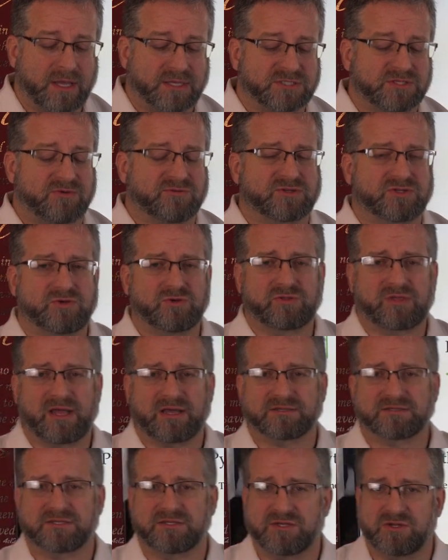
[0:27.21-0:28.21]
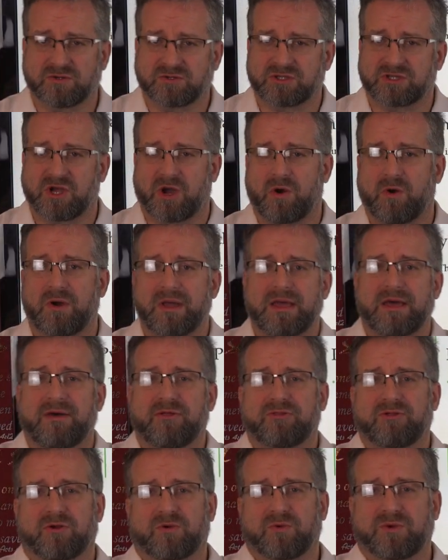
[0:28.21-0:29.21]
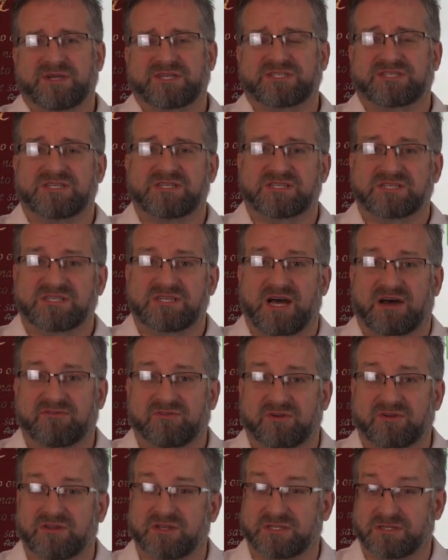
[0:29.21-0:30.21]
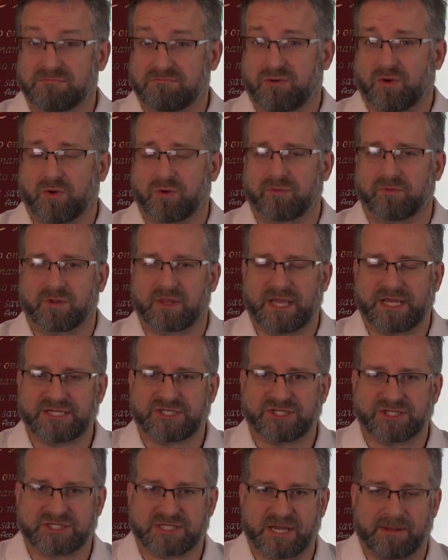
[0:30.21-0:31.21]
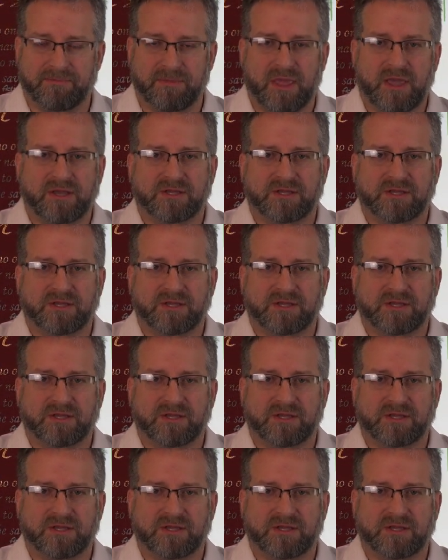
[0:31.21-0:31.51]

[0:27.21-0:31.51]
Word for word: So over 2,000 years ago, the Greeks discovered this important relationship.